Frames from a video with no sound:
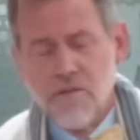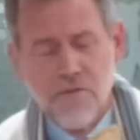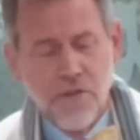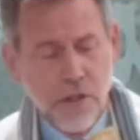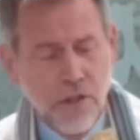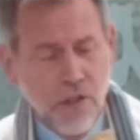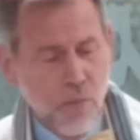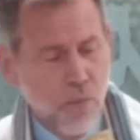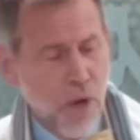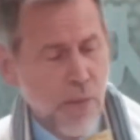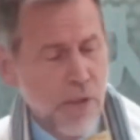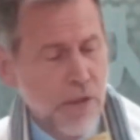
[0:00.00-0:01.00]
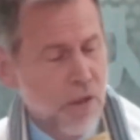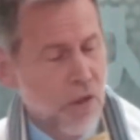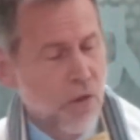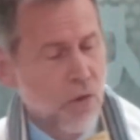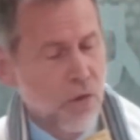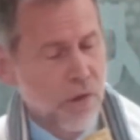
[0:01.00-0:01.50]
versus Bremerton
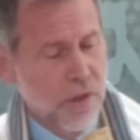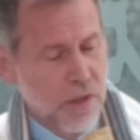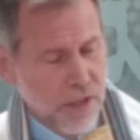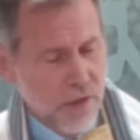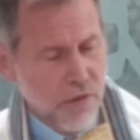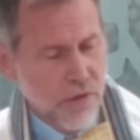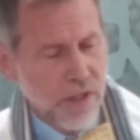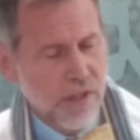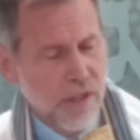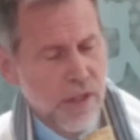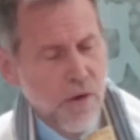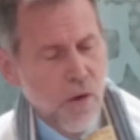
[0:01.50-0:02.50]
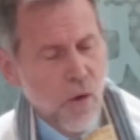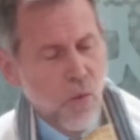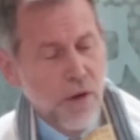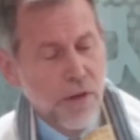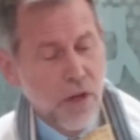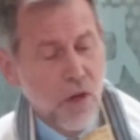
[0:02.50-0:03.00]
School District,
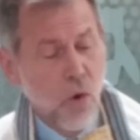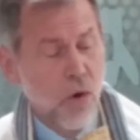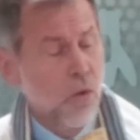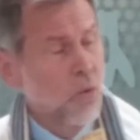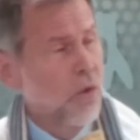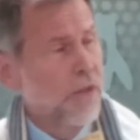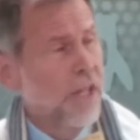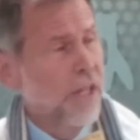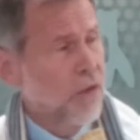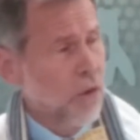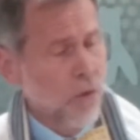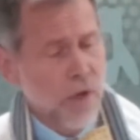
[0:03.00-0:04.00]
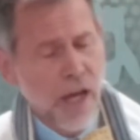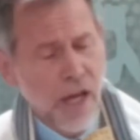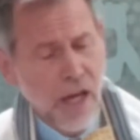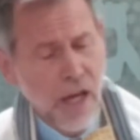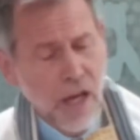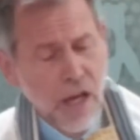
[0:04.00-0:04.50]
where the court ruled that it's
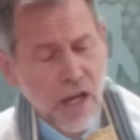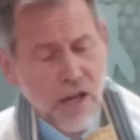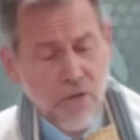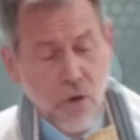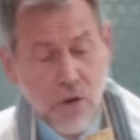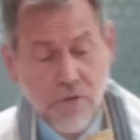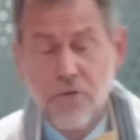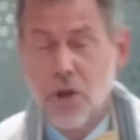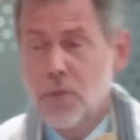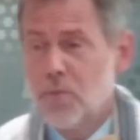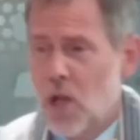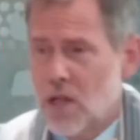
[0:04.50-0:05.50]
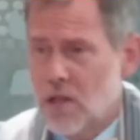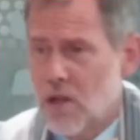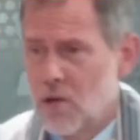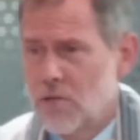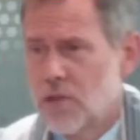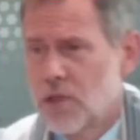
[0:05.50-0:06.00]
okay for a football
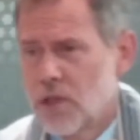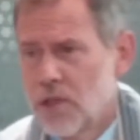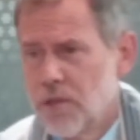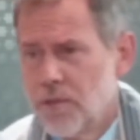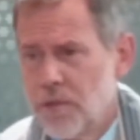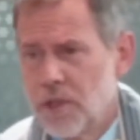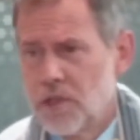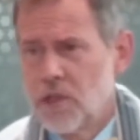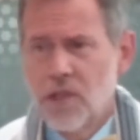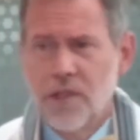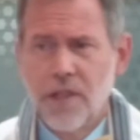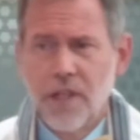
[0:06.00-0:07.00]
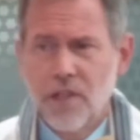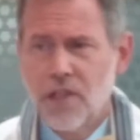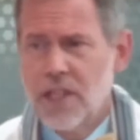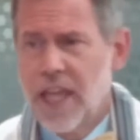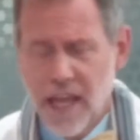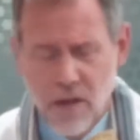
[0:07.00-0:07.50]
coach, this is in the
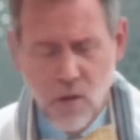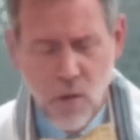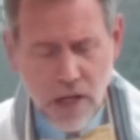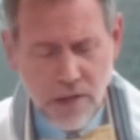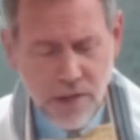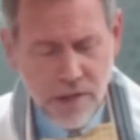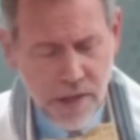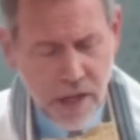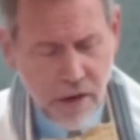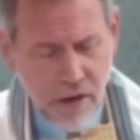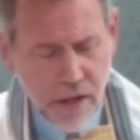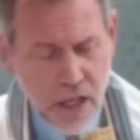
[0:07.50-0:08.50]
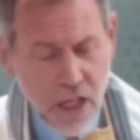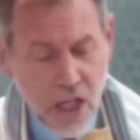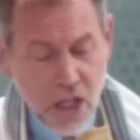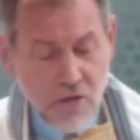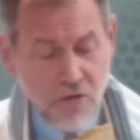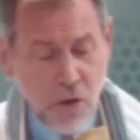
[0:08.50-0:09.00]
Seattle, Washington area,
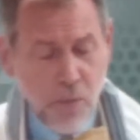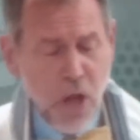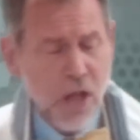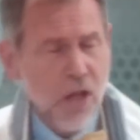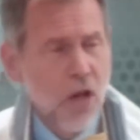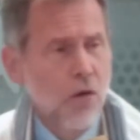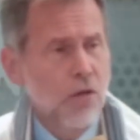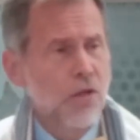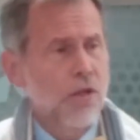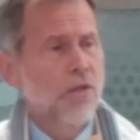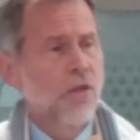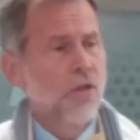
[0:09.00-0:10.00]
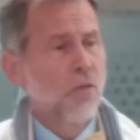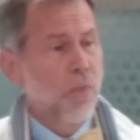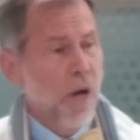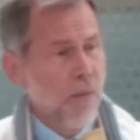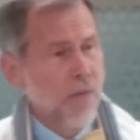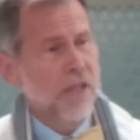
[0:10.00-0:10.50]
football coach to
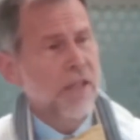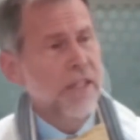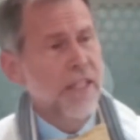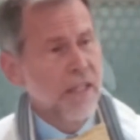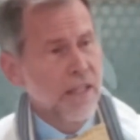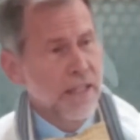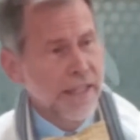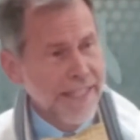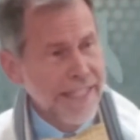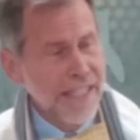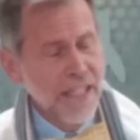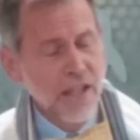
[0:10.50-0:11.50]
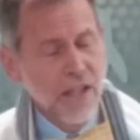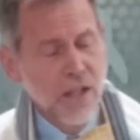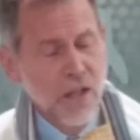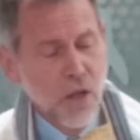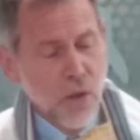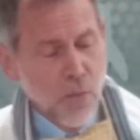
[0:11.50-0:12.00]
publicly lead
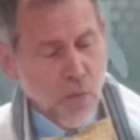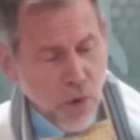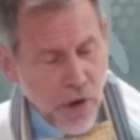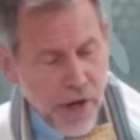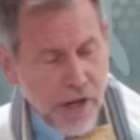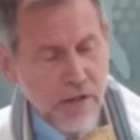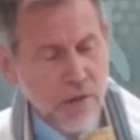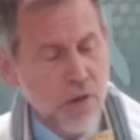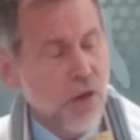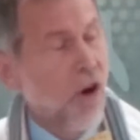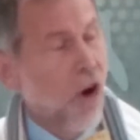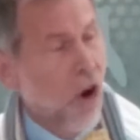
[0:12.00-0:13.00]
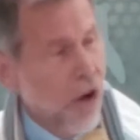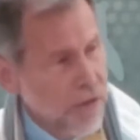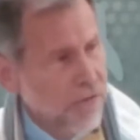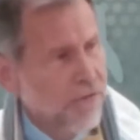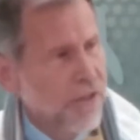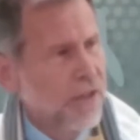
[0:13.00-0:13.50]
prayers on the
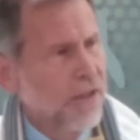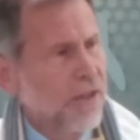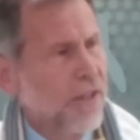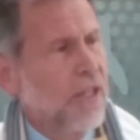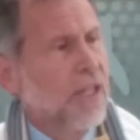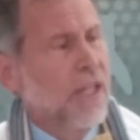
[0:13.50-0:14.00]
field